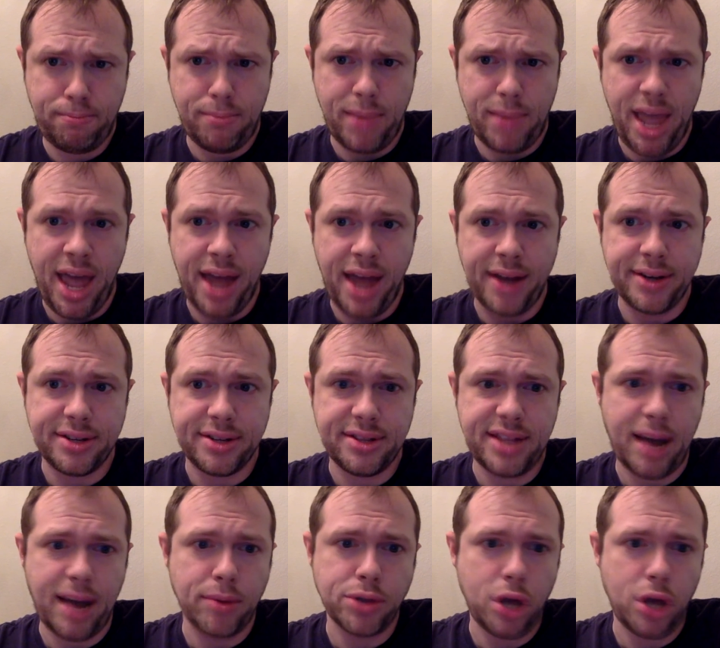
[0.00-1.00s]
And
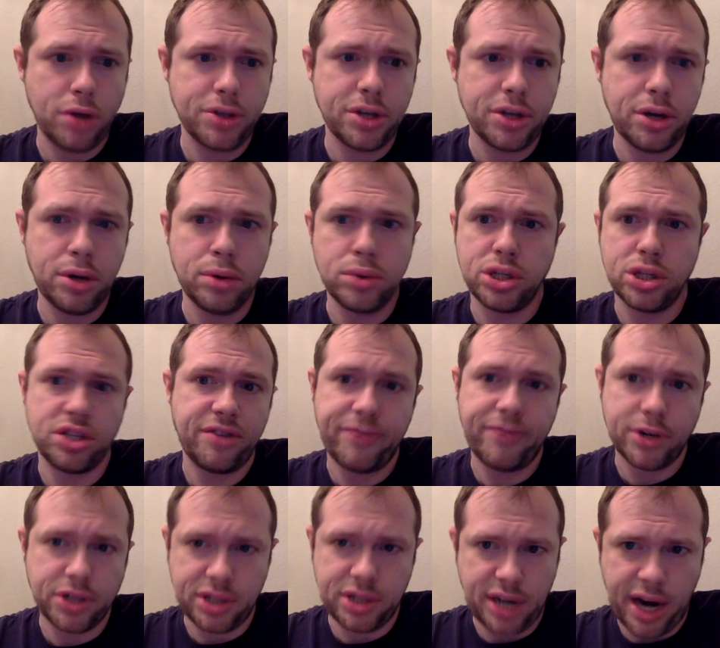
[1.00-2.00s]
that was also just the
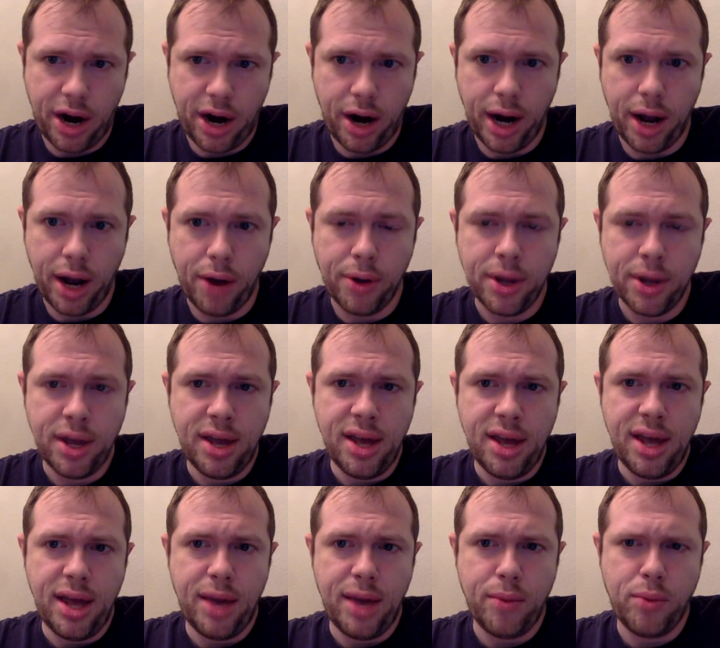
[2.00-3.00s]
first scenario,
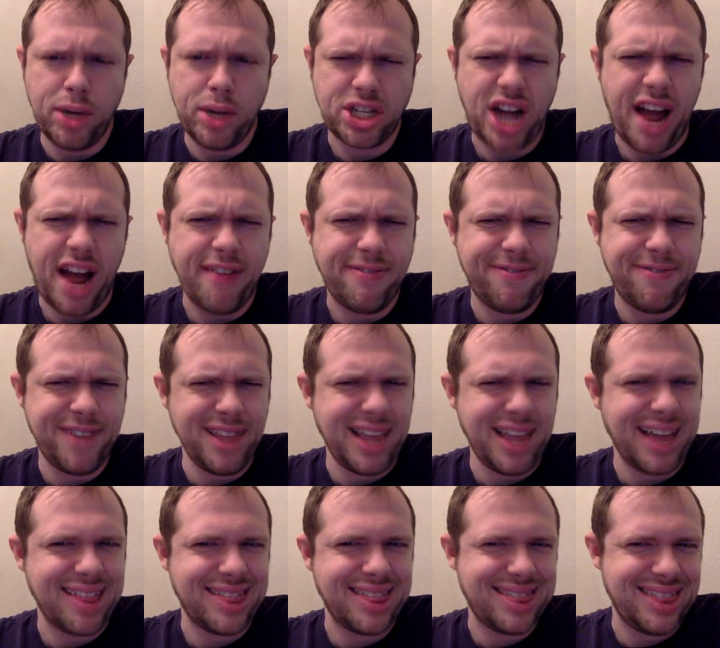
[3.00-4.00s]
which I feel
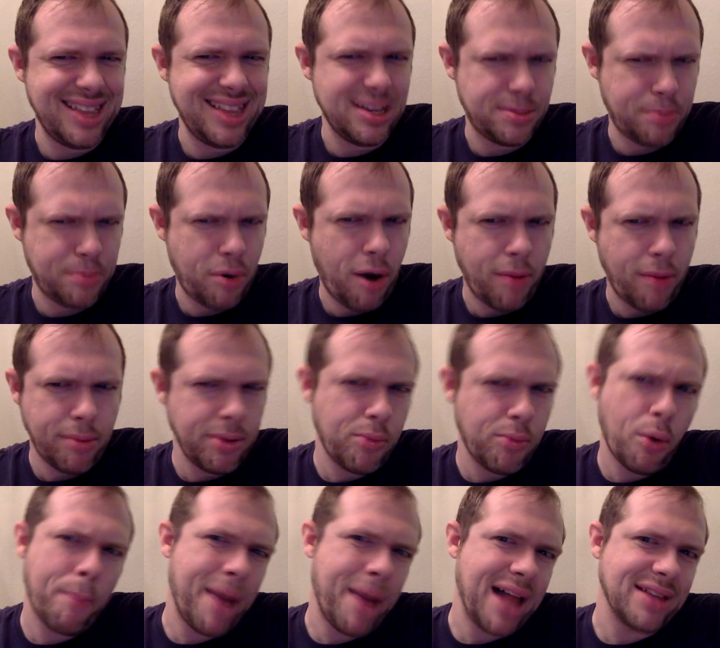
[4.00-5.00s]
like is probably
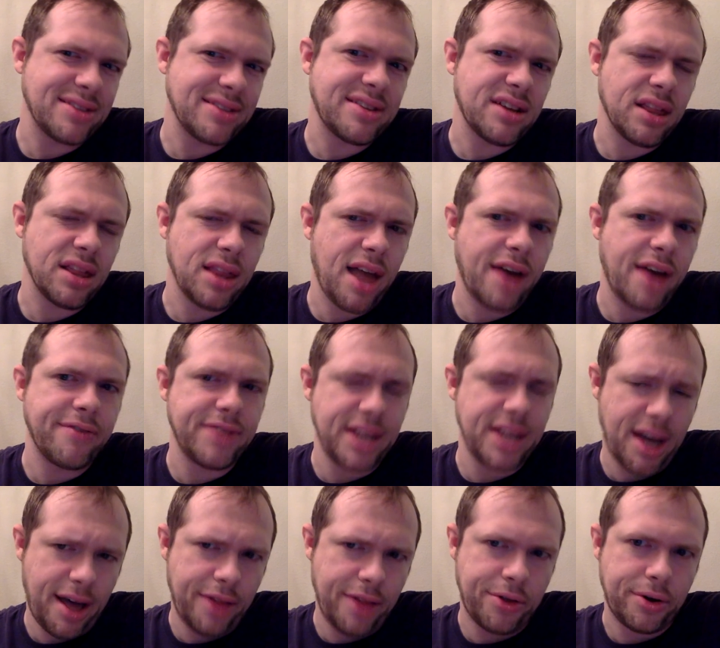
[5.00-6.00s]
more balanced than a lot of
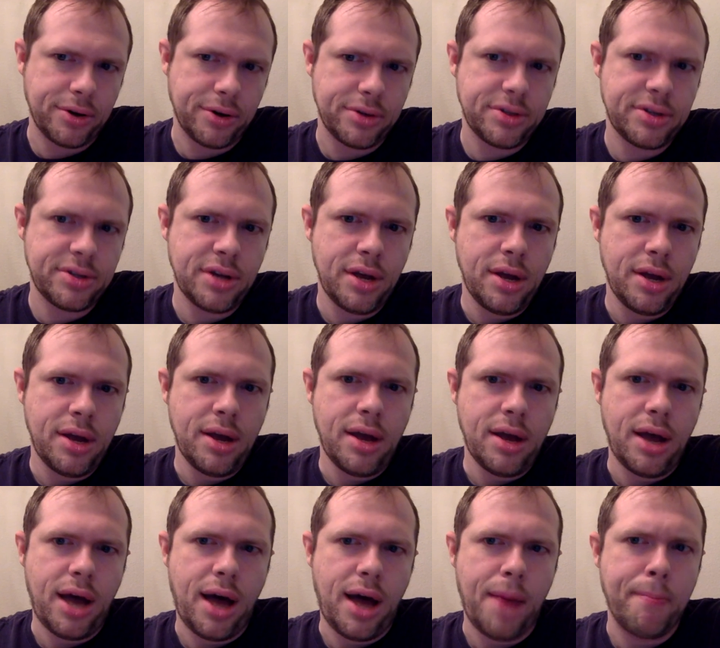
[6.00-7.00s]
the others.
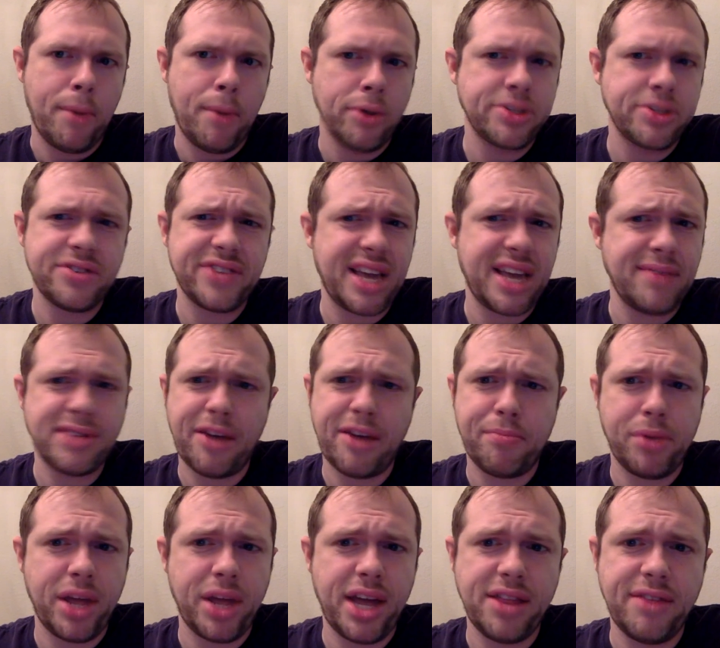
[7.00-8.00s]
Most of the games I've
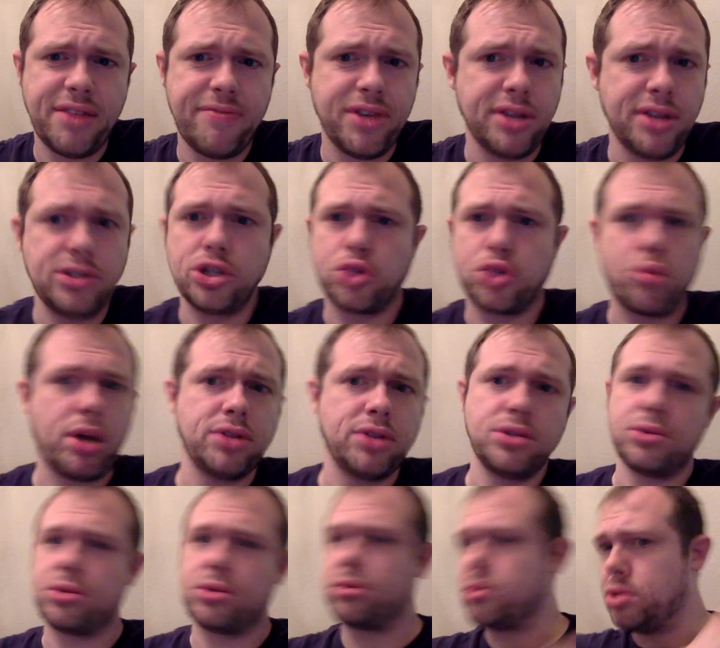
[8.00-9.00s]
played, the villain just
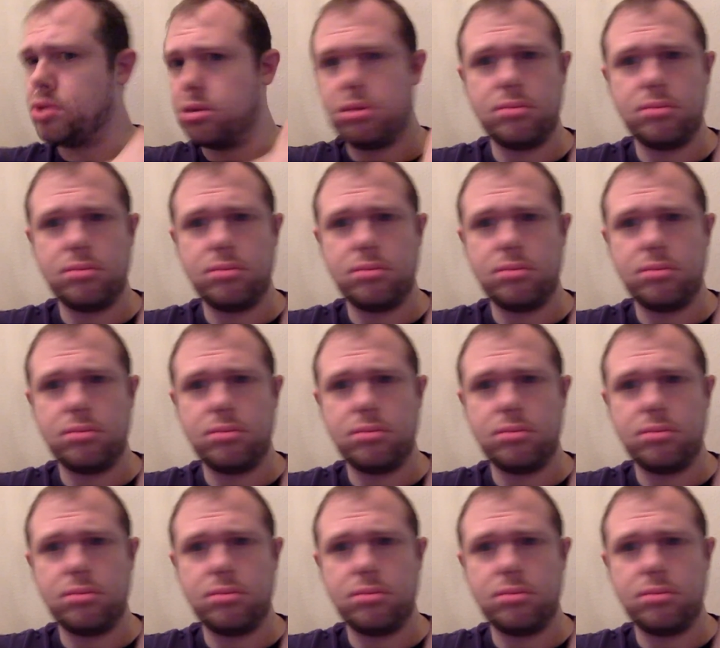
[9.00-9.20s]
runs